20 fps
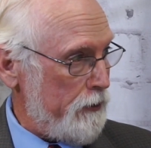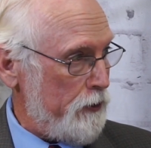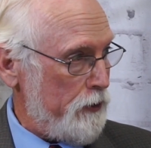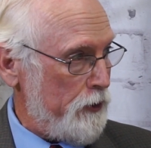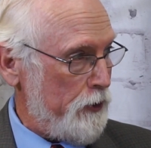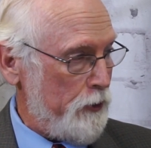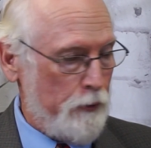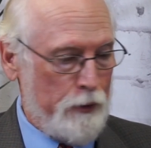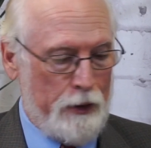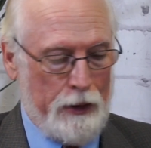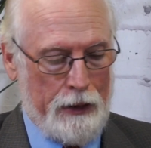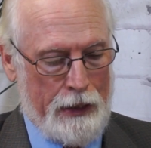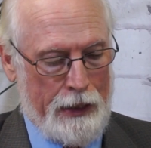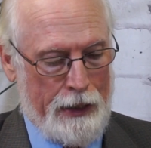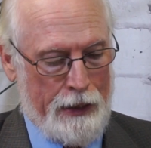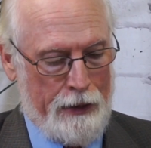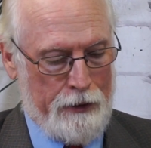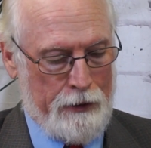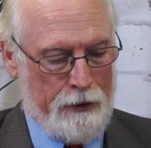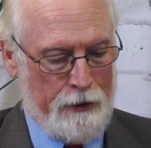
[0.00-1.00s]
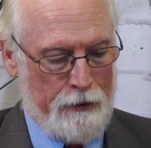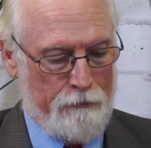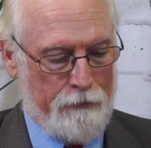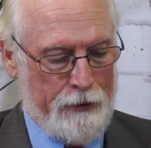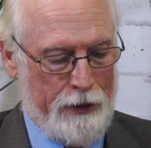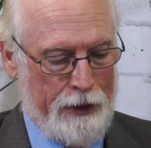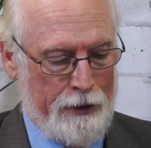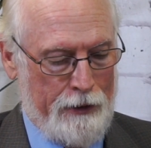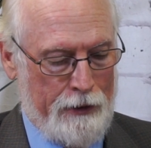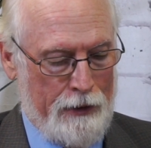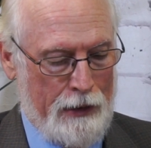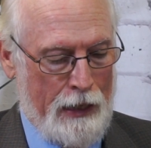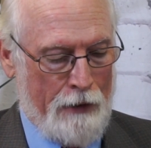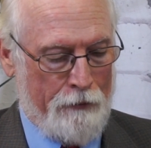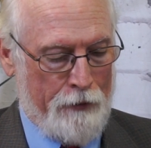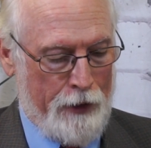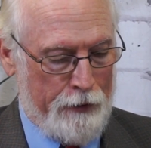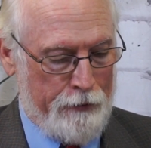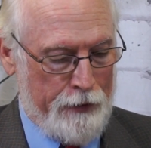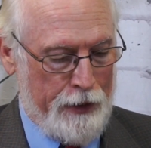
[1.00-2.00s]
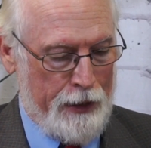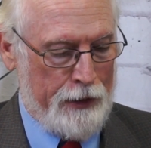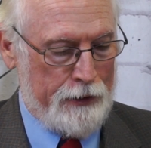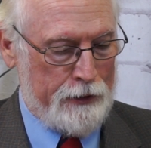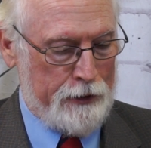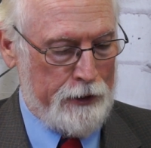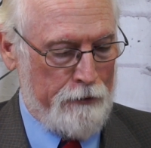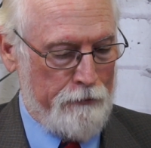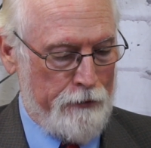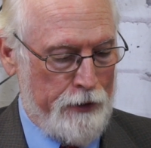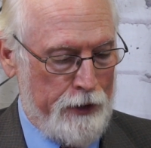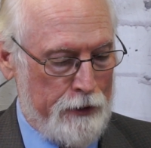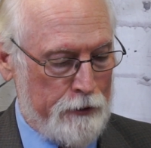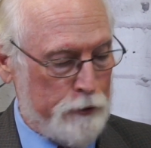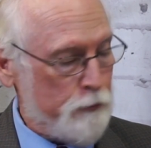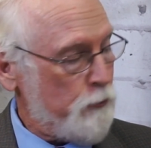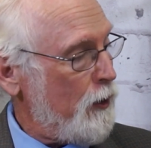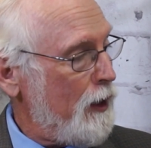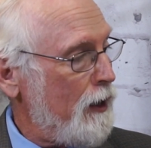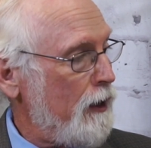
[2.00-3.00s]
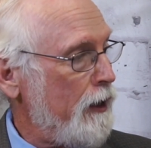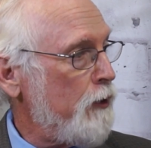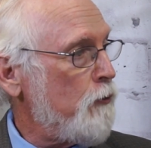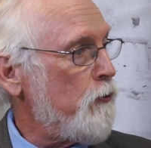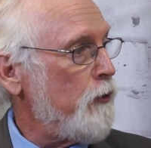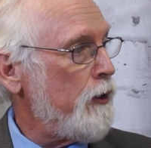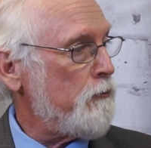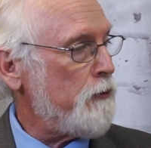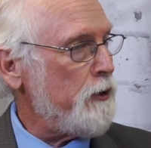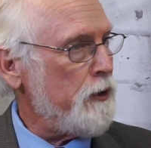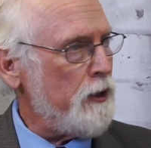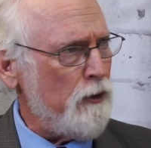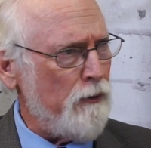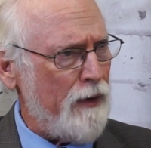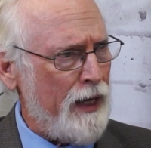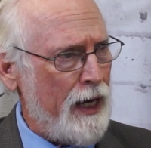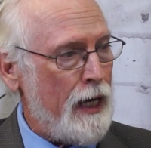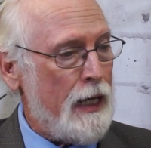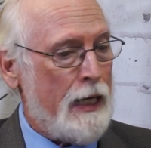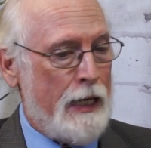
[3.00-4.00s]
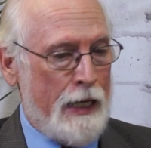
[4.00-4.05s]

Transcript: to do it. And I think the SCV is well equipped to do that.